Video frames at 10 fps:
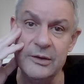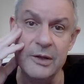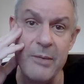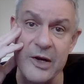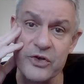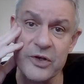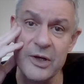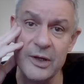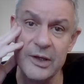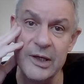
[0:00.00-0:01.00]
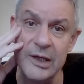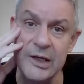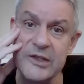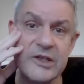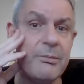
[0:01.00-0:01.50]
Dementia
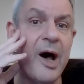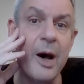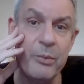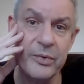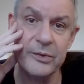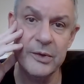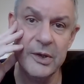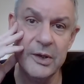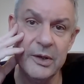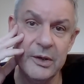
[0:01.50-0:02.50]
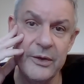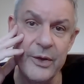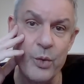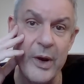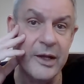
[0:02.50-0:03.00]
eats him up
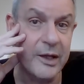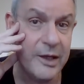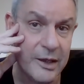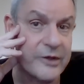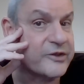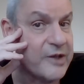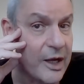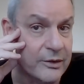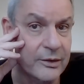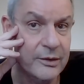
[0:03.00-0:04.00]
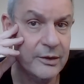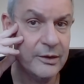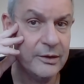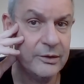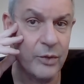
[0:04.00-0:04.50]
the way he has done
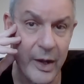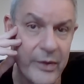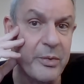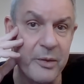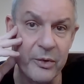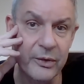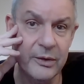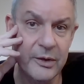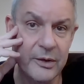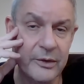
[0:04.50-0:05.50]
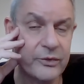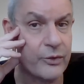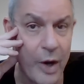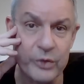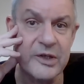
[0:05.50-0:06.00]
to other people
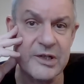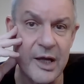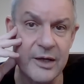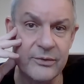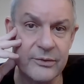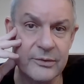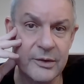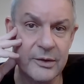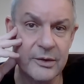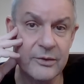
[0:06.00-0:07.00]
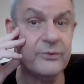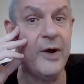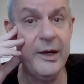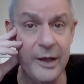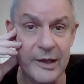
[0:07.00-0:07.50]
throughout his life.
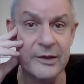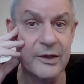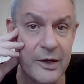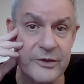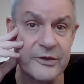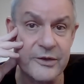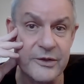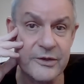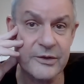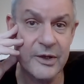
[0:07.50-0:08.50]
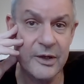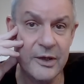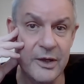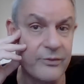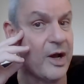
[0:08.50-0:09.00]
Finally, the narcissists
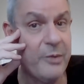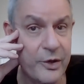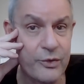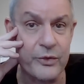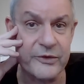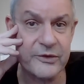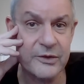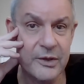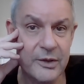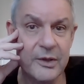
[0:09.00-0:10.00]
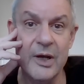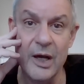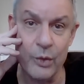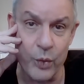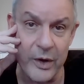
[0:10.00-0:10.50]
have come across
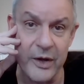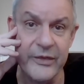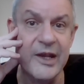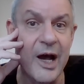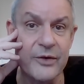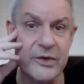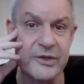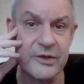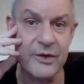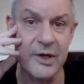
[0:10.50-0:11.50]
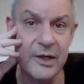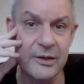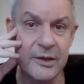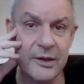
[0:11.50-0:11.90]
a worthy adversary,